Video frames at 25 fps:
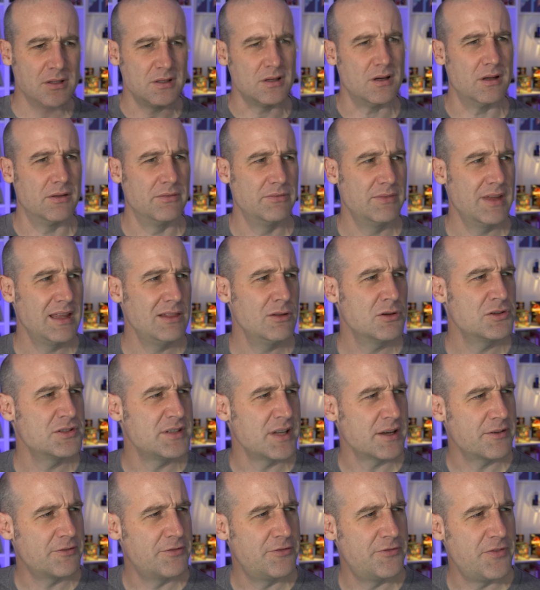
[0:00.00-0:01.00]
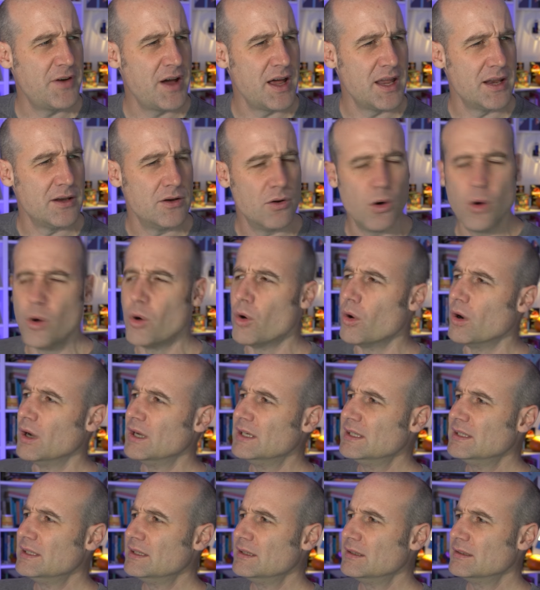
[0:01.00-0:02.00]
oh, that looks like fun, or
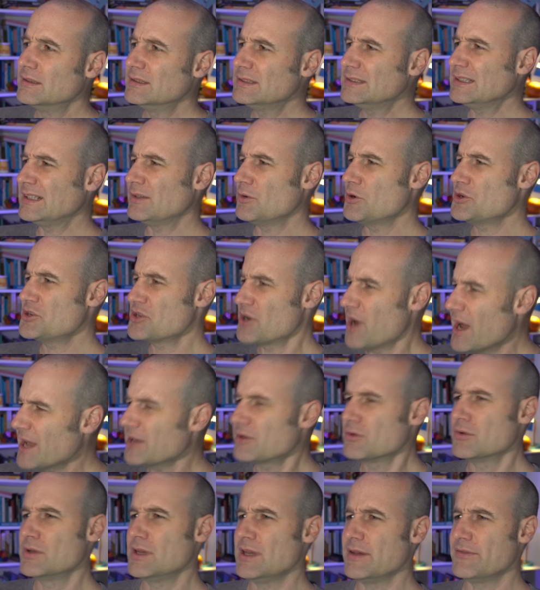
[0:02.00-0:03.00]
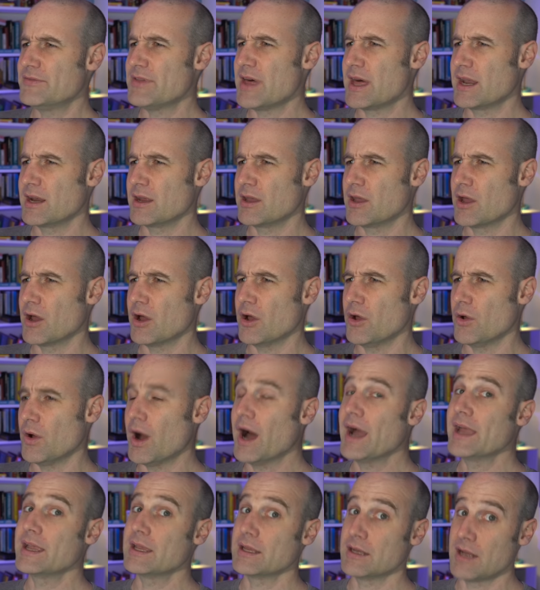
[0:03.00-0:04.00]
oh, I wish I could give that a go,
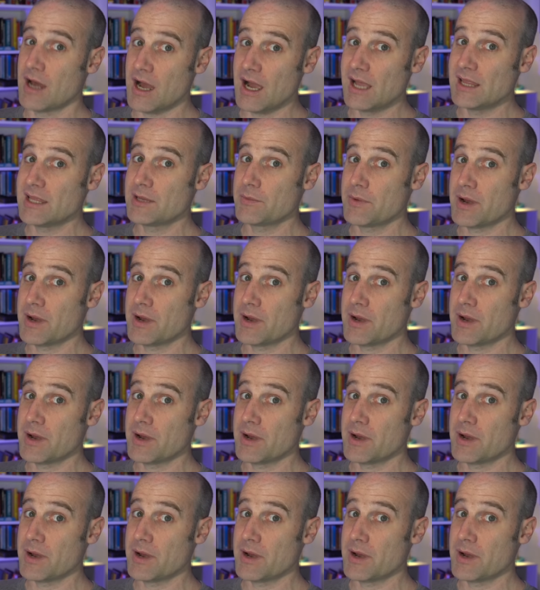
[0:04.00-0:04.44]
I can highly